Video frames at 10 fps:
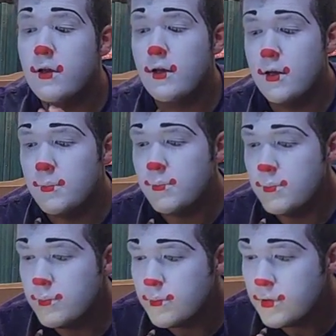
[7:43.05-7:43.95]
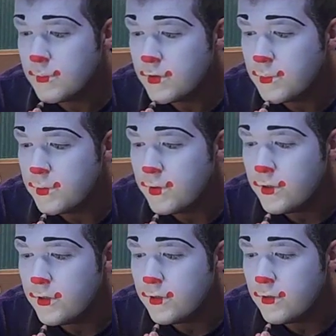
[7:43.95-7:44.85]
I'm going to
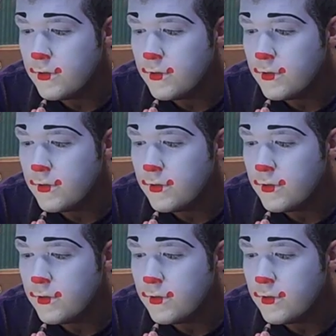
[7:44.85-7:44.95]
put